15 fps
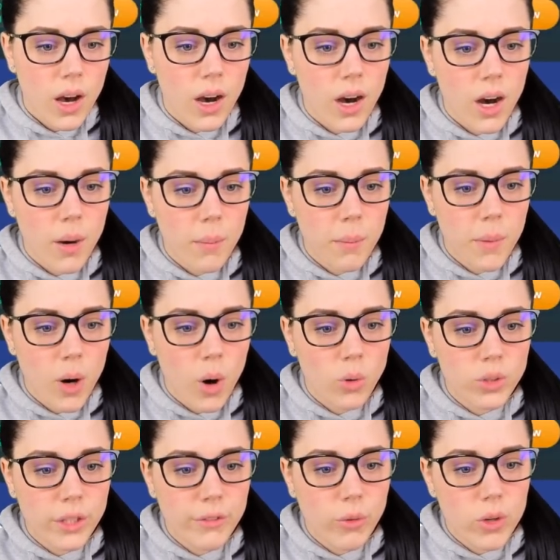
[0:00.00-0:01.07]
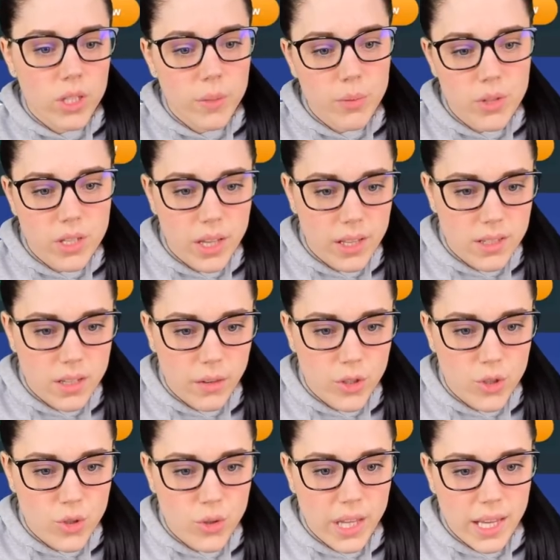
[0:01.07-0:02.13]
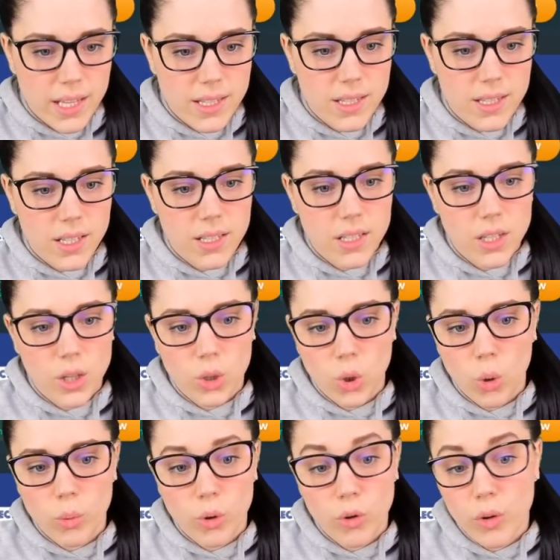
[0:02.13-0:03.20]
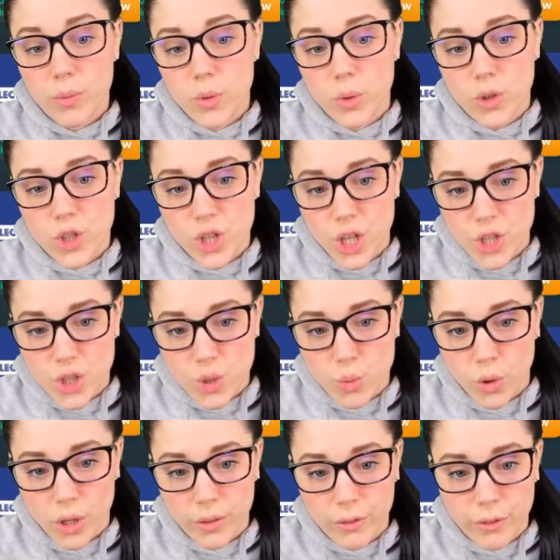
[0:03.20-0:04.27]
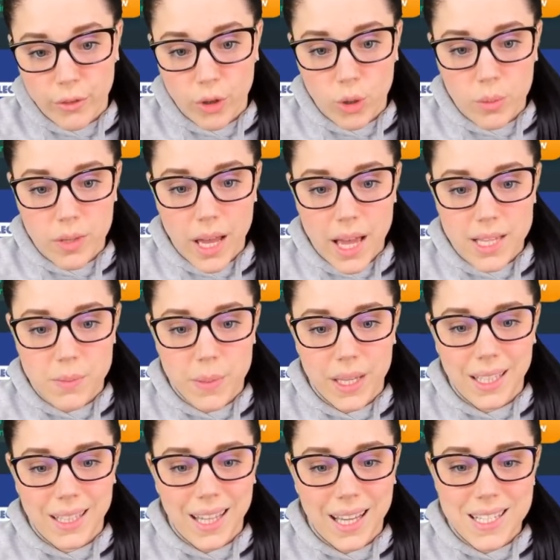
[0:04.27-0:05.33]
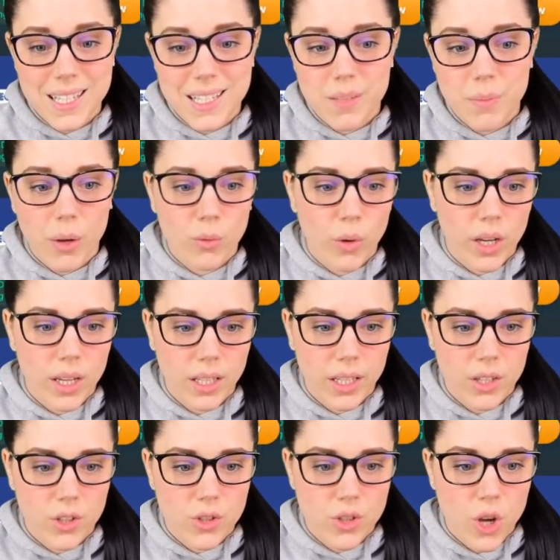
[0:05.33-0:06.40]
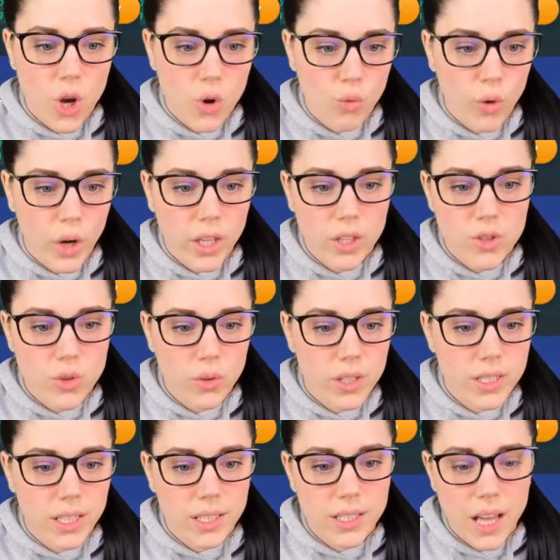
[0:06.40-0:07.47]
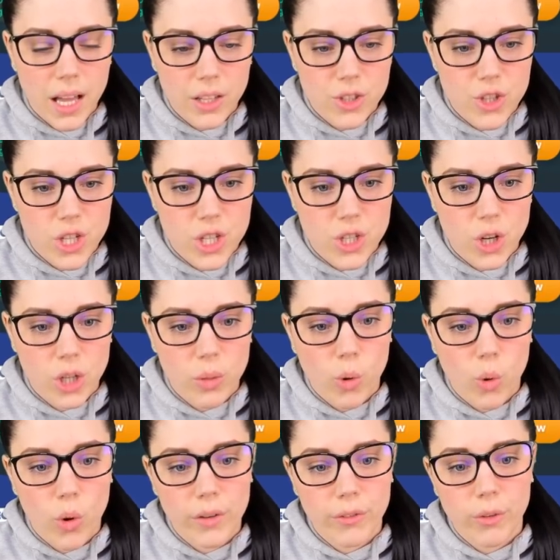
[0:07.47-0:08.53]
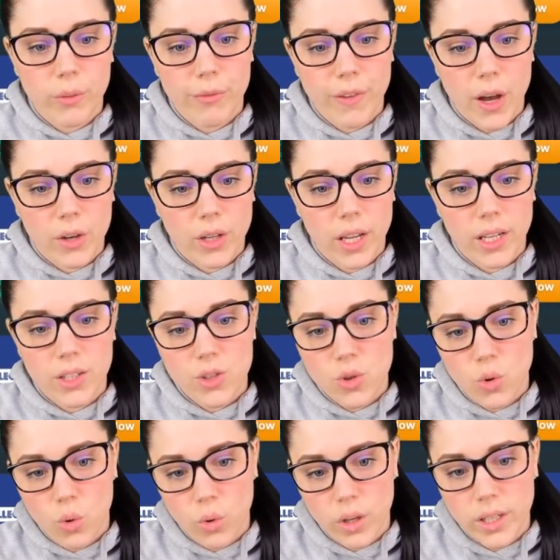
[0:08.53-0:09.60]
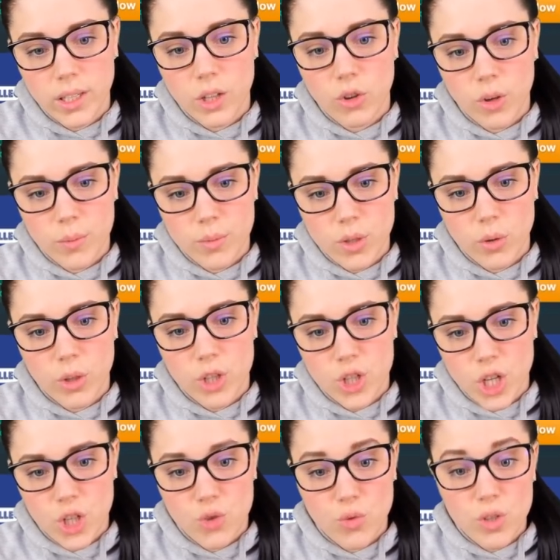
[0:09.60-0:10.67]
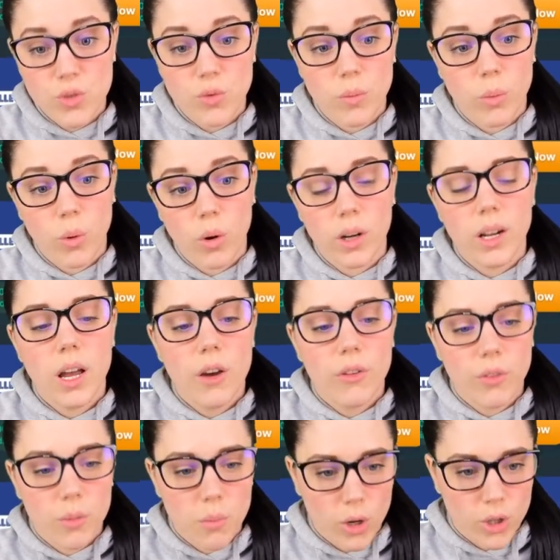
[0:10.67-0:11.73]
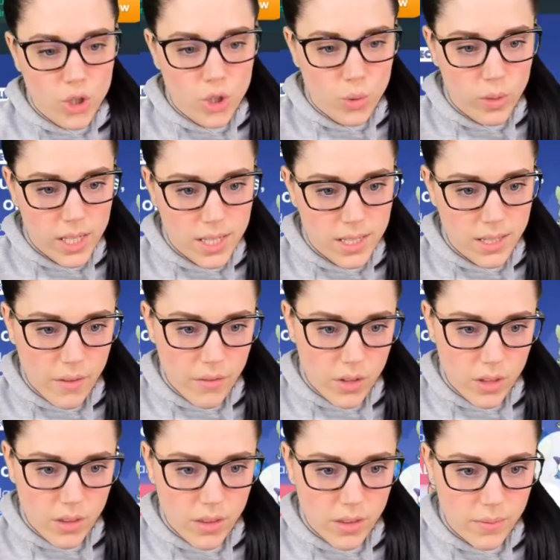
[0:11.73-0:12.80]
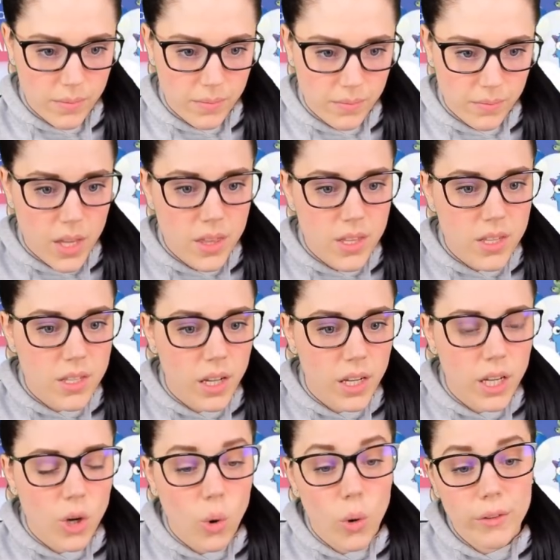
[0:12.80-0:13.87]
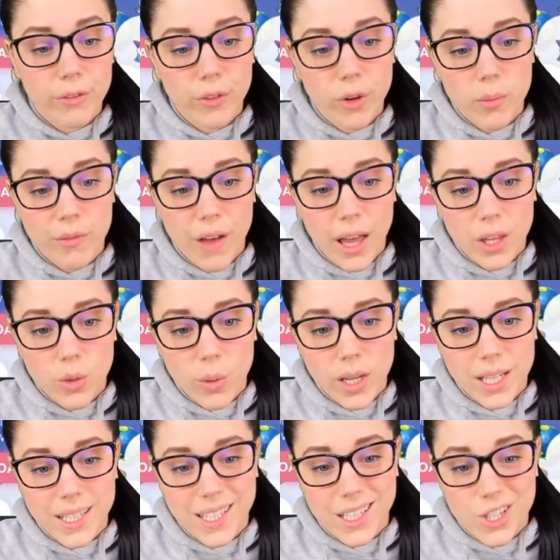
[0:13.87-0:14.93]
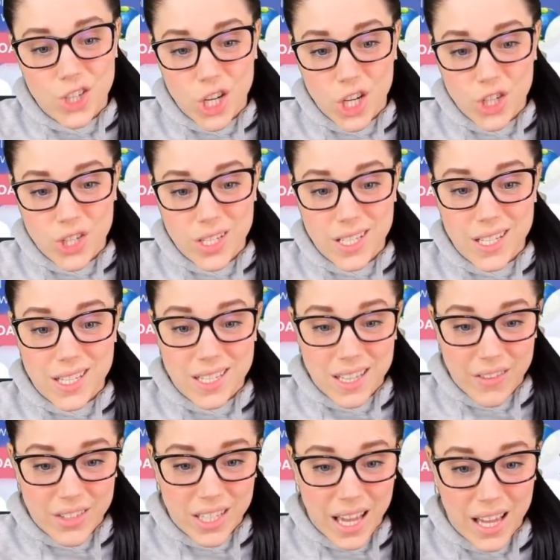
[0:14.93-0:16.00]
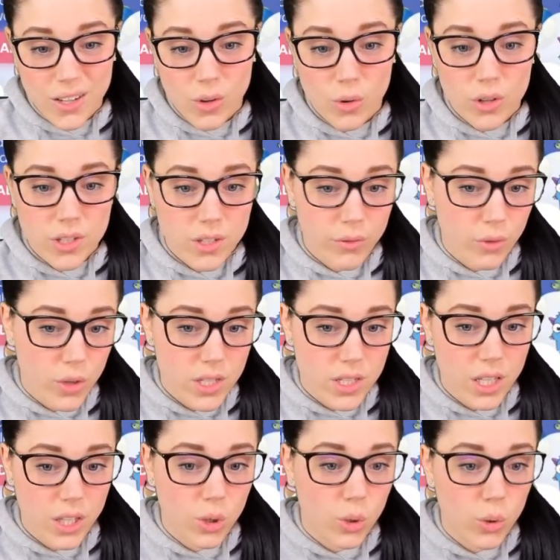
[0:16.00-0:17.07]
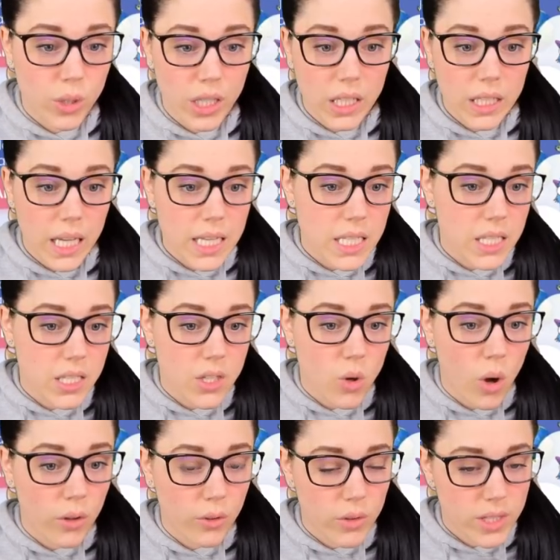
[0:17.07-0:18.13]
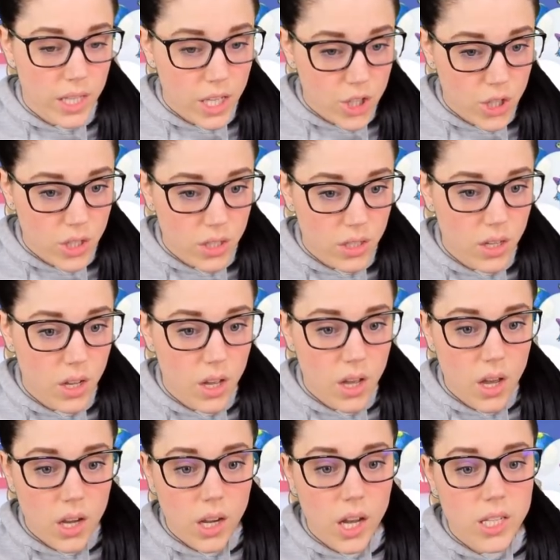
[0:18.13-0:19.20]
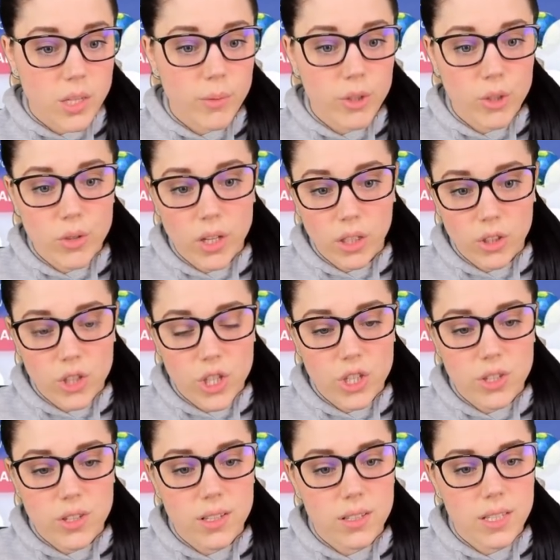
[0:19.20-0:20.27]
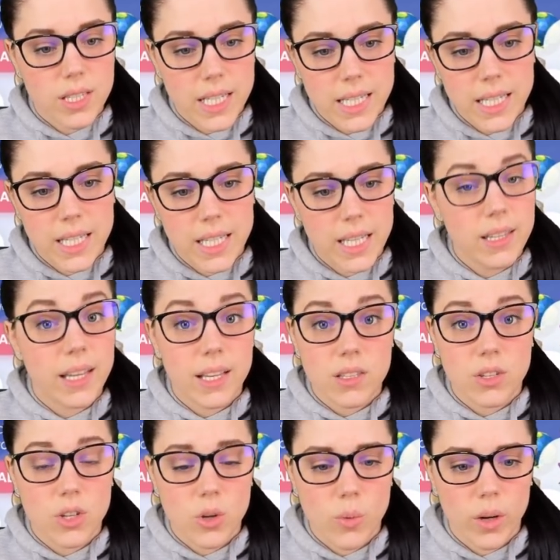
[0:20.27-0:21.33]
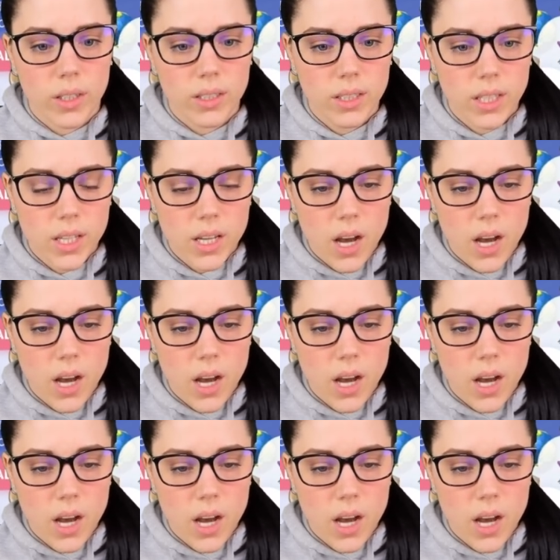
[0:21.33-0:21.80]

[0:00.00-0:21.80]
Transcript: only 14% of the 2016 global crypto exchanges were confirmed as being licensed by regulators. Regulatory technology startup CoinFirm found in its Coin Crypto Exchange Risk Report from March 27th. In the study, CoinFirm evaluated the exchanges into 7 categories of risk, including license and authorization, customer due diligence, CDD, that's a new one,